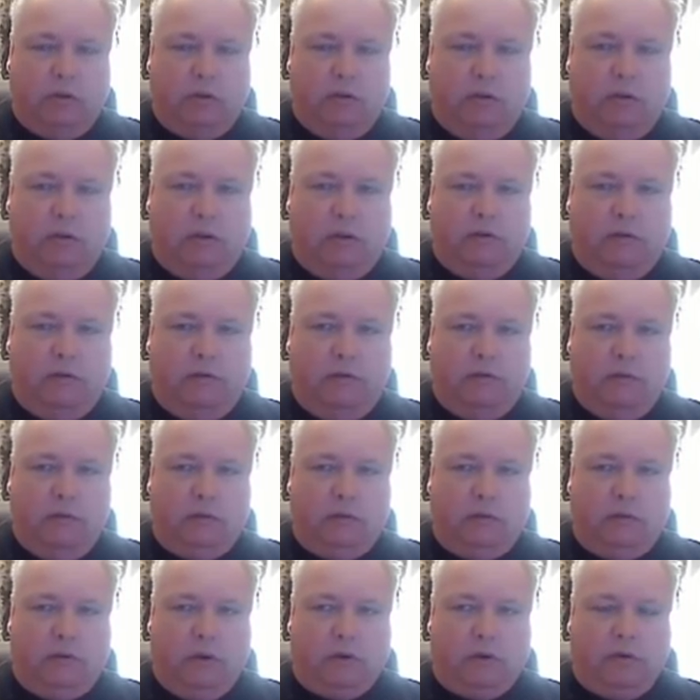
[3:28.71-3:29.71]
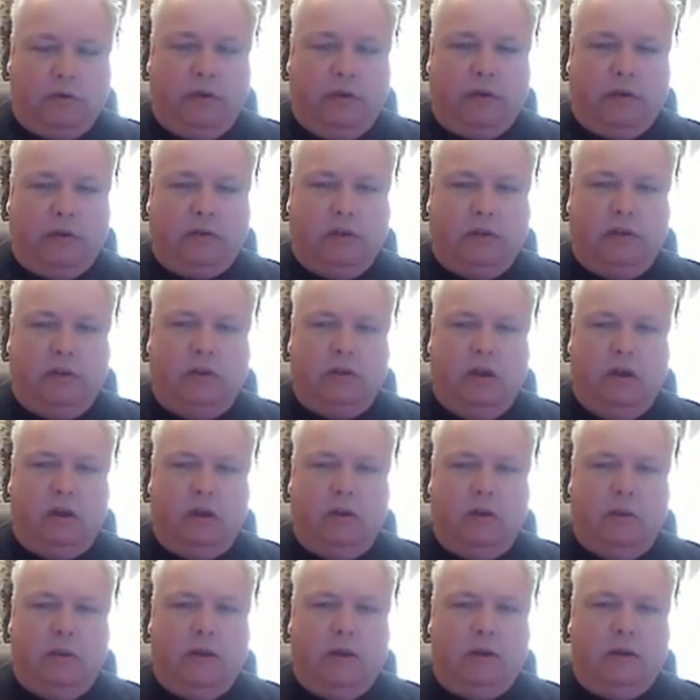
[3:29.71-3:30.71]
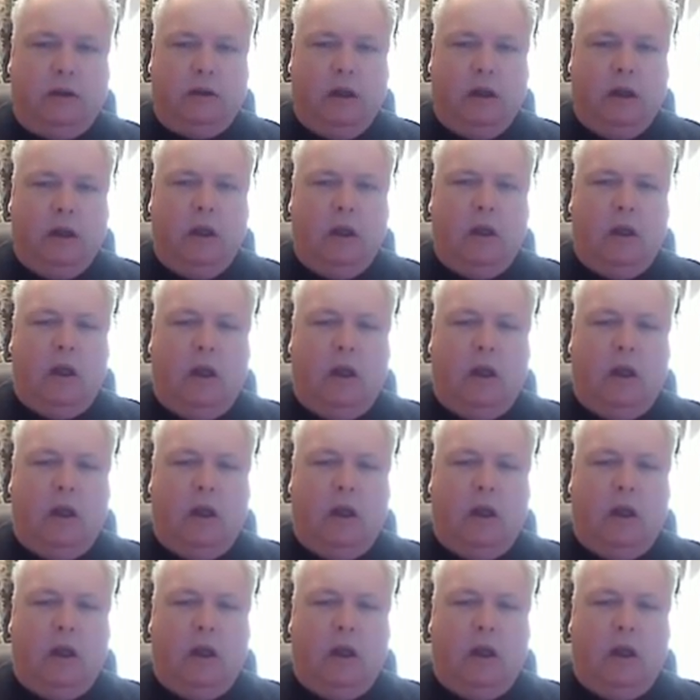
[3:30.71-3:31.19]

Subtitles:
the structural functionalists talk about.